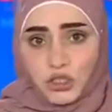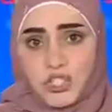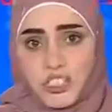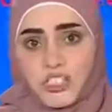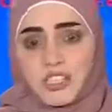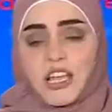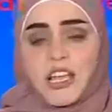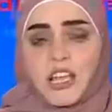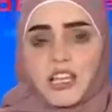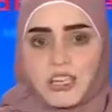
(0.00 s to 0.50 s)

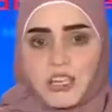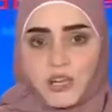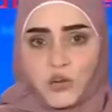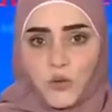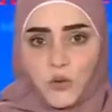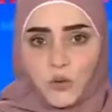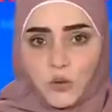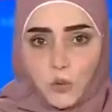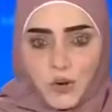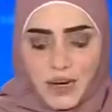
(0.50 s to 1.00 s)
deciding
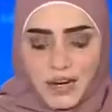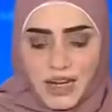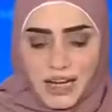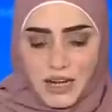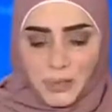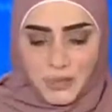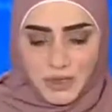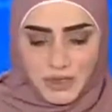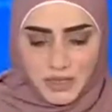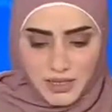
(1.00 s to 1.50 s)
over what
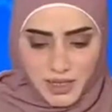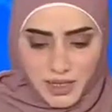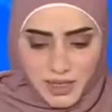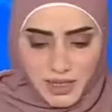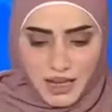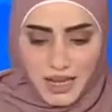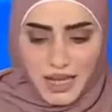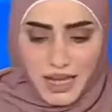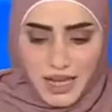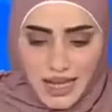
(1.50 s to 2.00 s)
happens
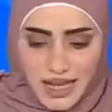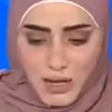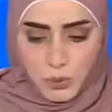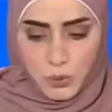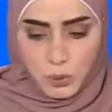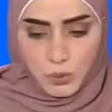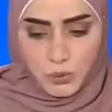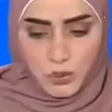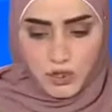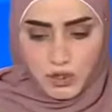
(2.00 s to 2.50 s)
in
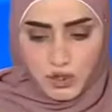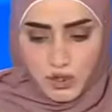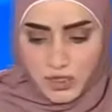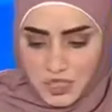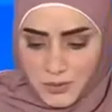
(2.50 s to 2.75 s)
our region,